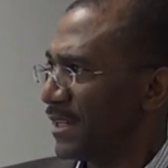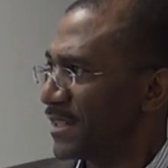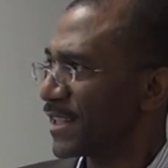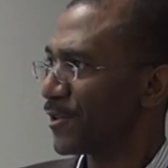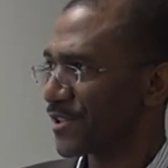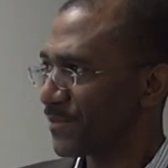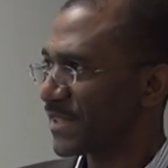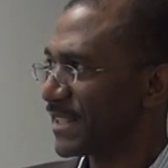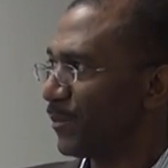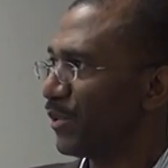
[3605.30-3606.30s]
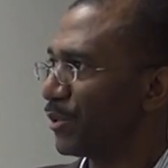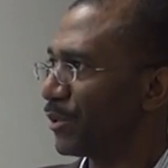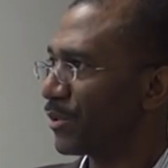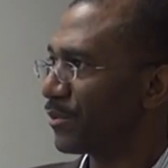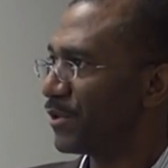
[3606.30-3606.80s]
So some
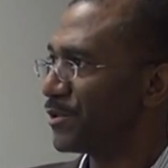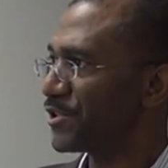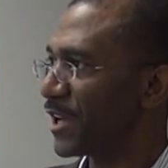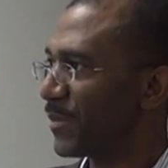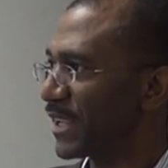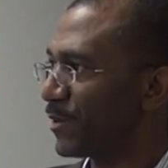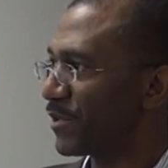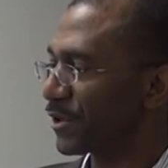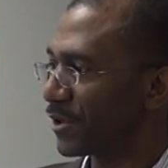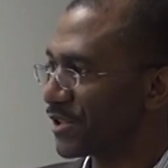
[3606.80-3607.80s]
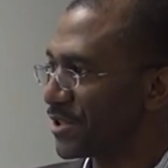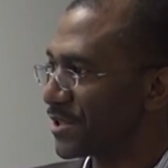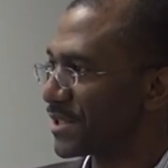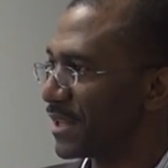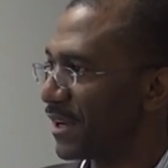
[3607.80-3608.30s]
simple rules here. Begin with
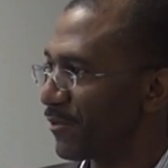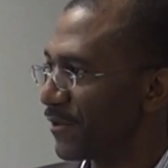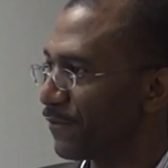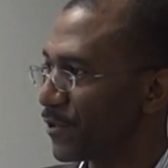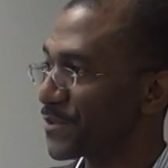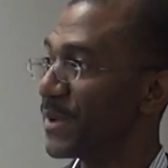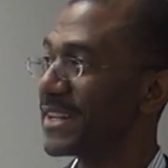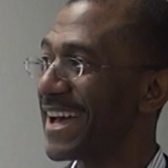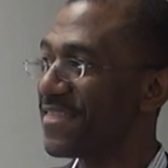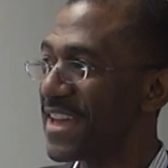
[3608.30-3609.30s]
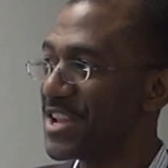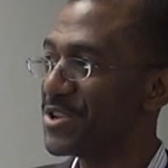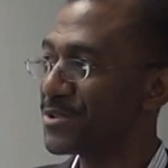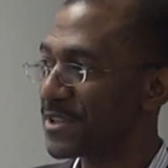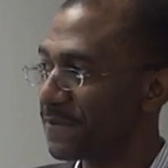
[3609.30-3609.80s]
continuous reinforcement and then
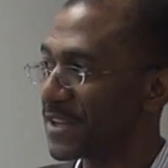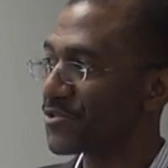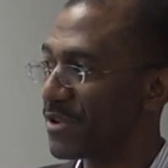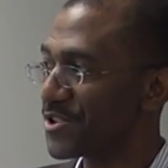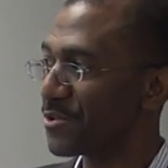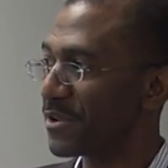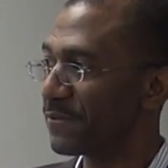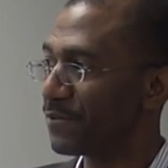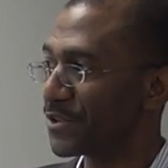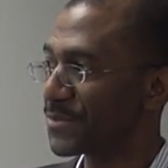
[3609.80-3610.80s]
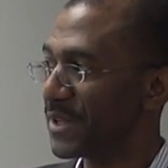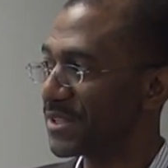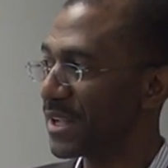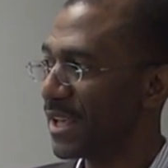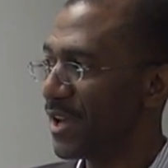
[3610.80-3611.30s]
use the fixed ratio
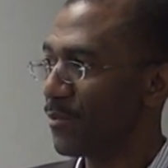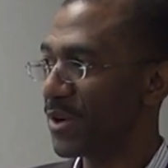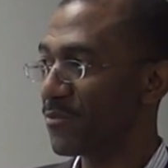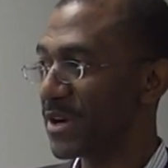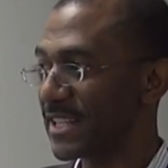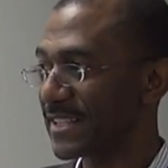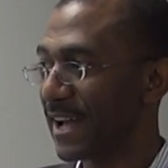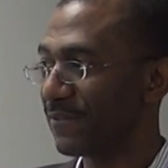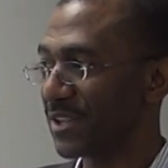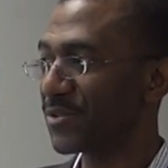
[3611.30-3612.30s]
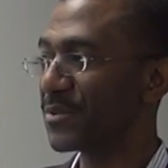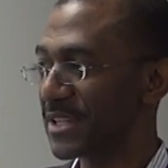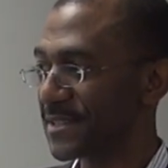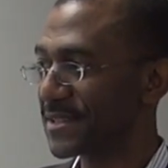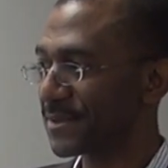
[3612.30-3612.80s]
reinforcement when rates have
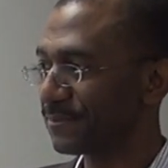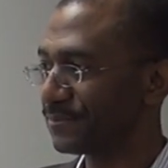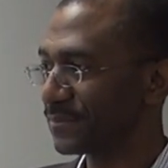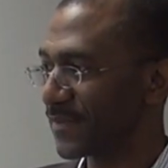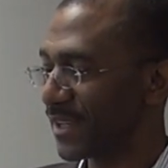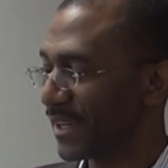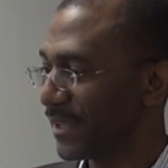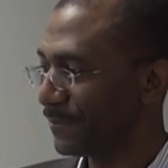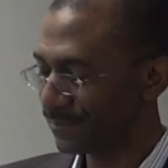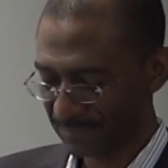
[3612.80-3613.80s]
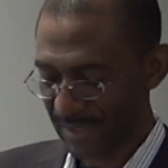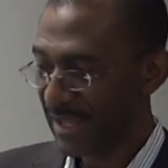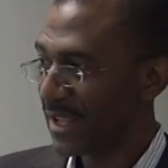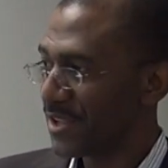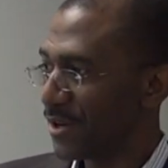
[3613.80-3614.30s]
increased. Okay?
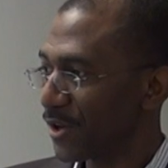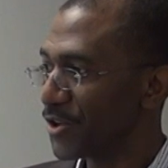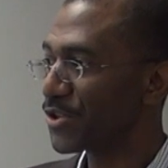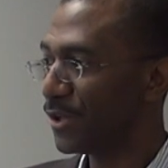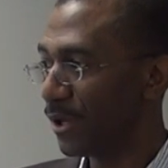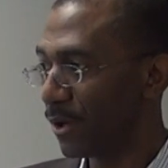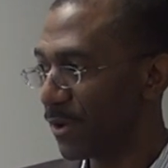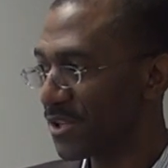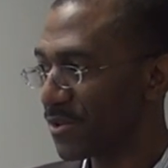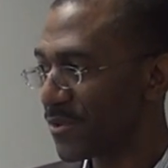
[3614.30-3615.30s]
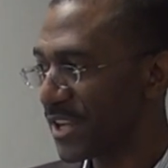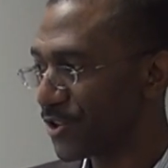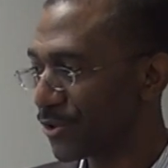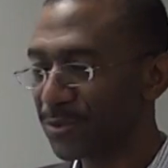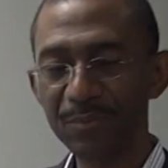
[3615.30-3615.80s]
You're going to lower your
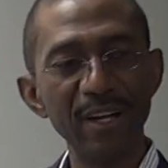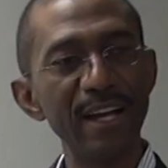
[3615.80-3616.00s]
ratio.